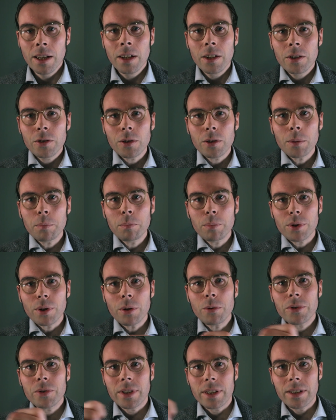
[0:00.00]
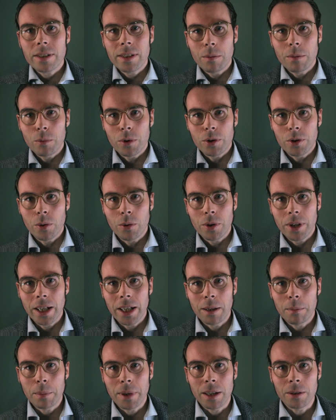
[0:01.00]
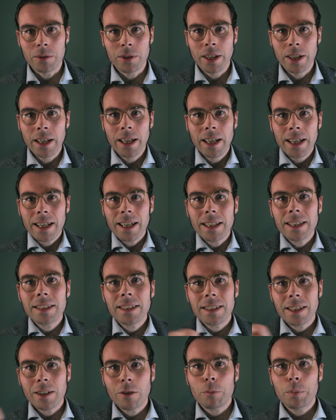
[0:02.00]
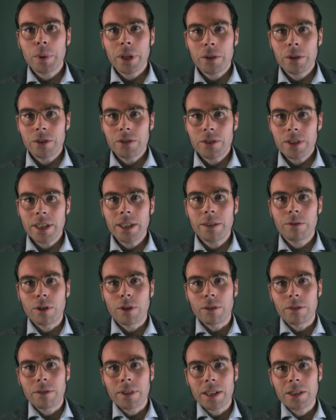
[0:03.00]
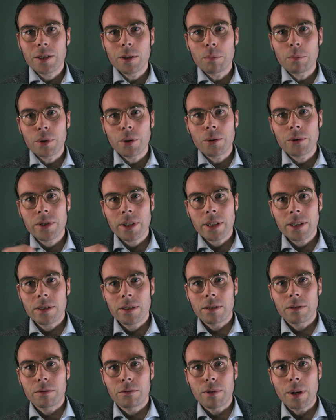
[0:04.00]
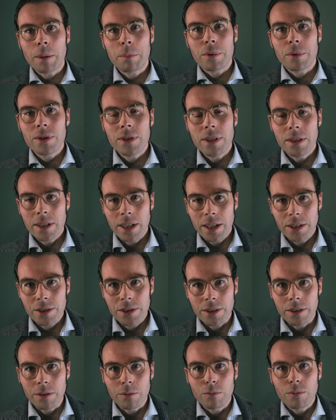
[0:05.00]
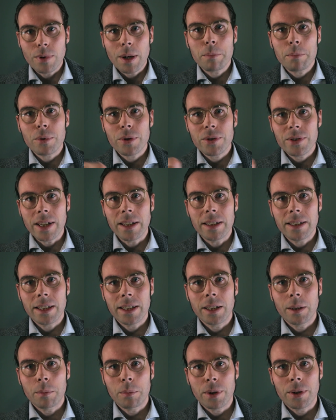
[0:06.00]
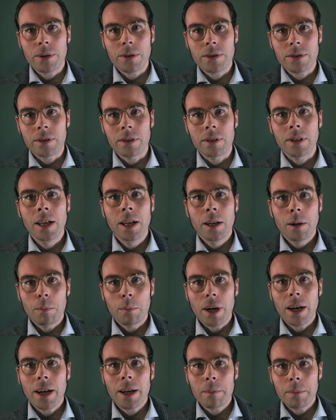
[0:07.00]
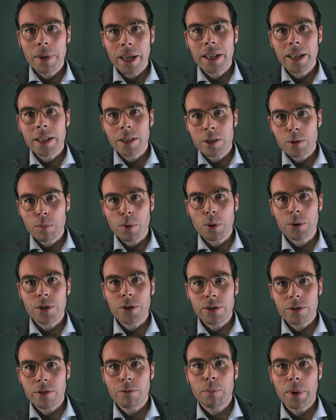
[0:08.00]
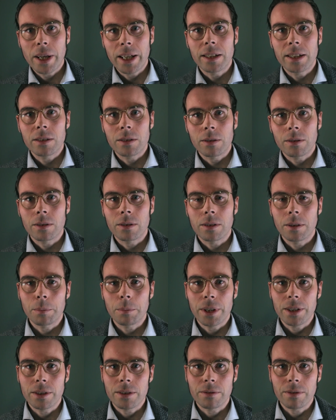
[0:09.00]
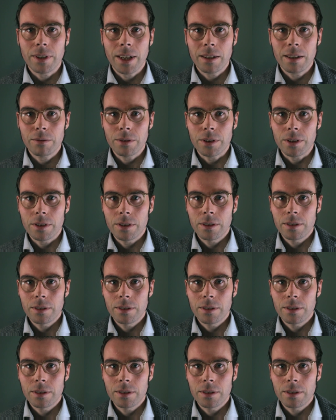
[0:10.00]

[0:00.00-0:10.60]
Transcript: So the process that we're talking about can itself be conceived of as the process of representation, representing a person by making splotches of paint on a piece of canvas.